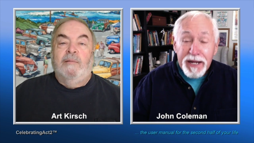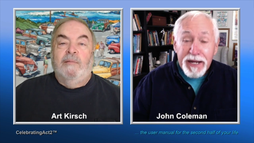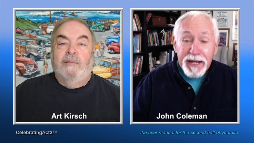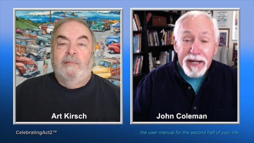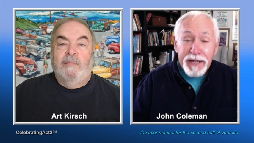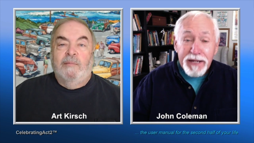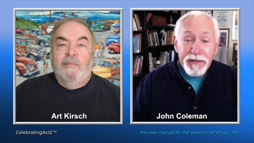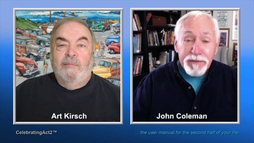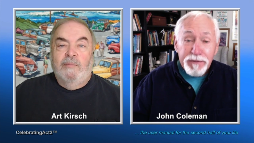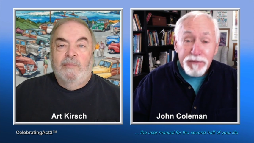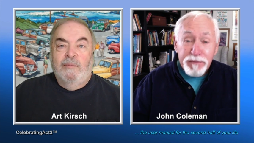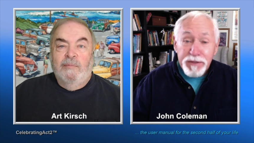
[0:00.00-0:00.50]

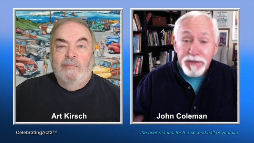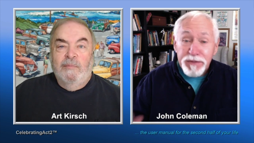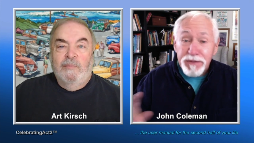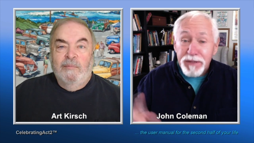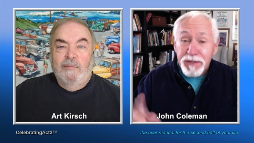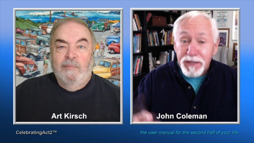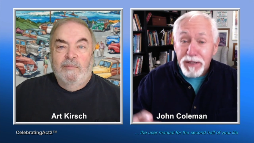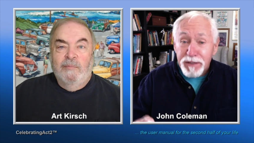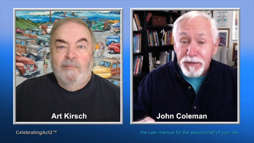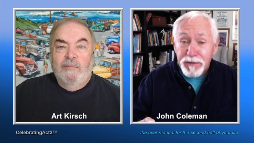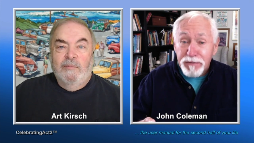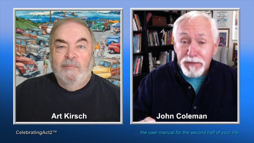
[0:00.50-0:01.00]
Speaker 1: And the
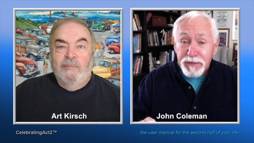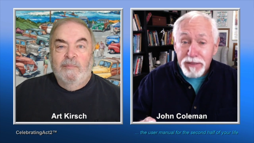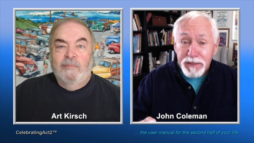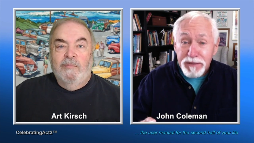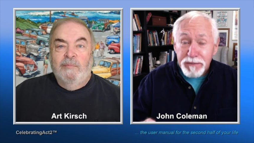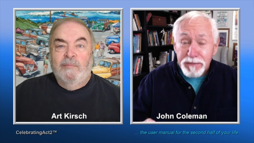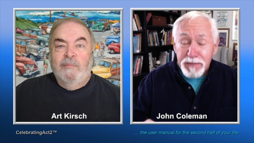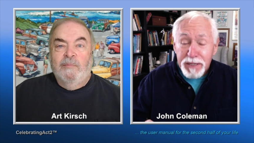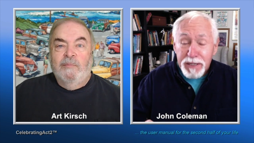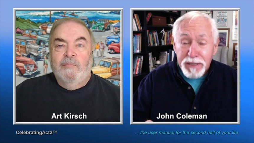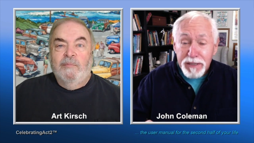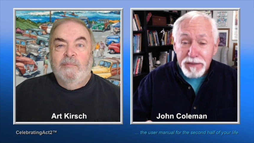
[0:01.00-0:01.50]
reason I correct
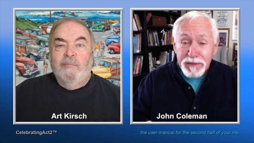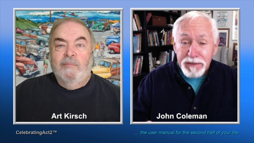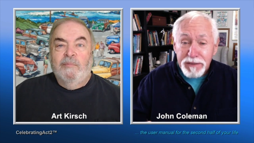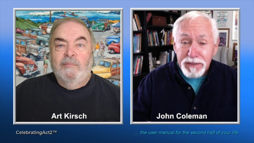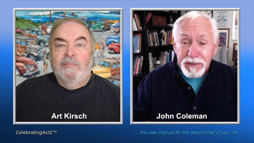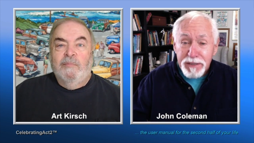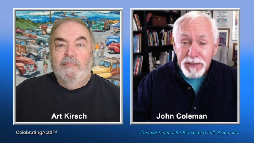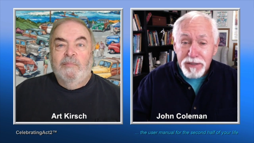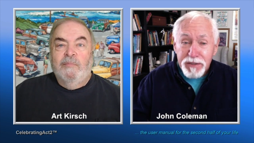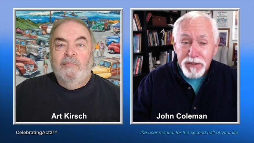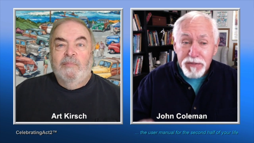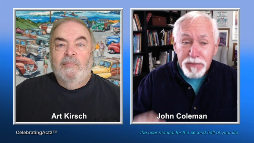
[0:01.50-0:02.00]
the Model T
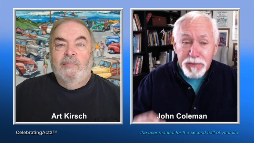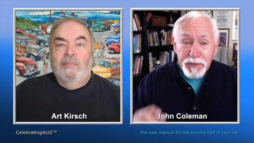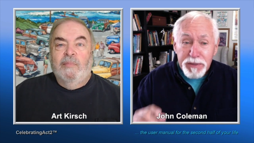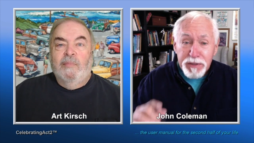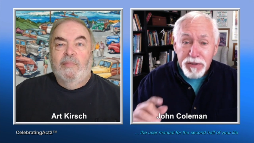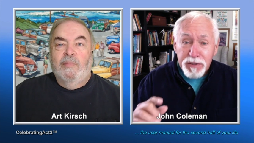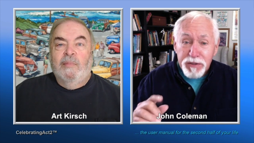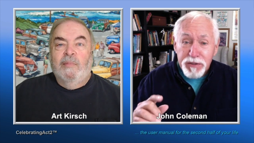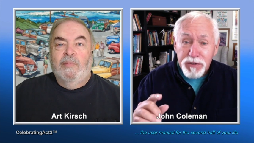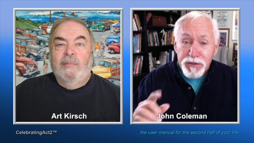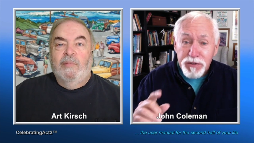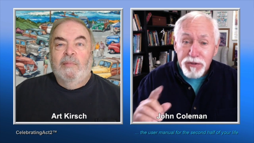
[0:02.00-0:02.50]
is
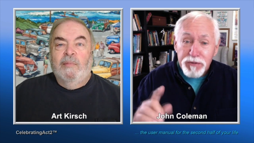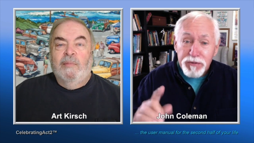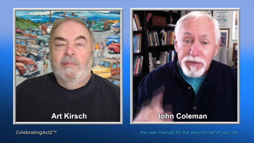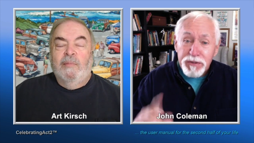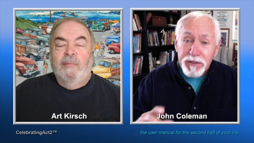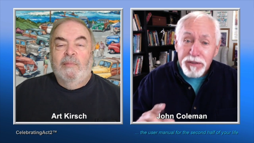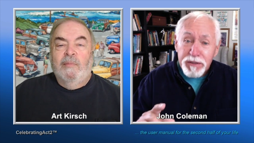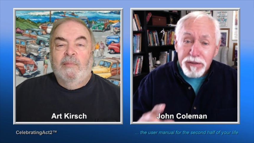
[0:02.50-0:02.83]
because you